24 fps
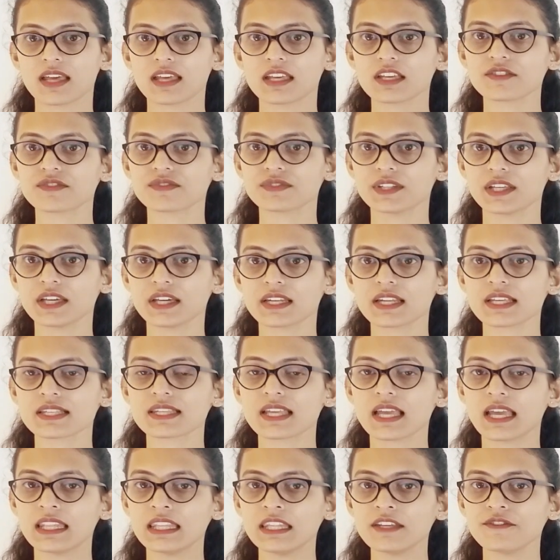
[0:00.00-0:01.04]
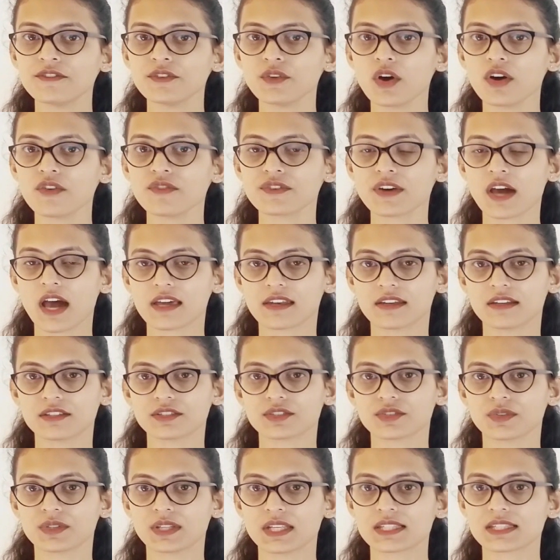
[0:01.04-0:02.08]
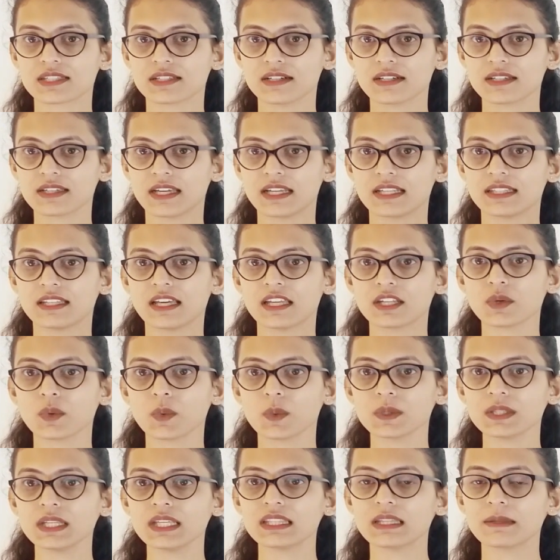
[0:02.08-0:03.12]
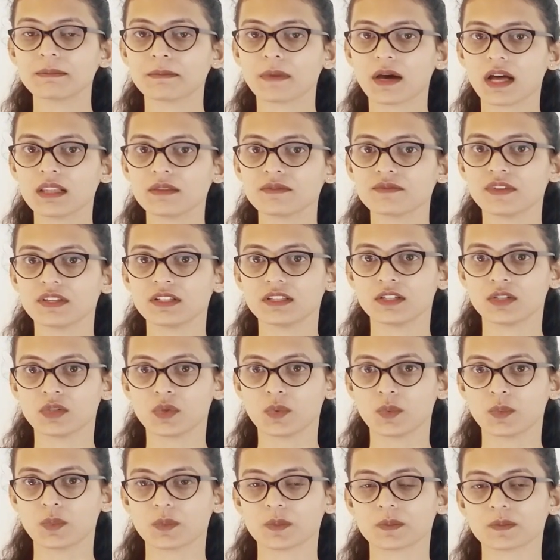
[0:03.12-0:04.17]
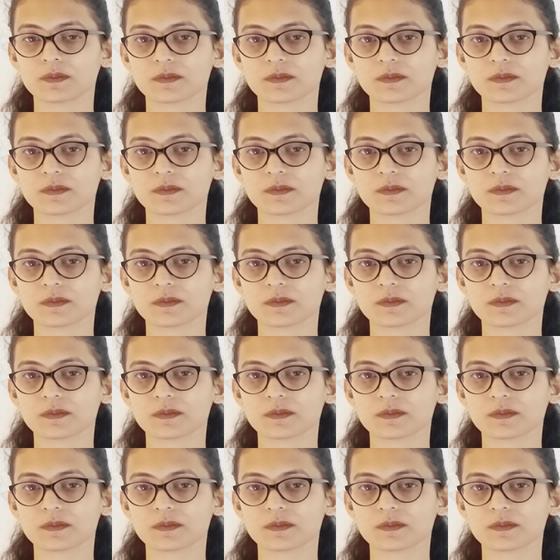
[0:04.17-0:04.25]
if there is any flow of current through the circuit, then only the bulb will glow.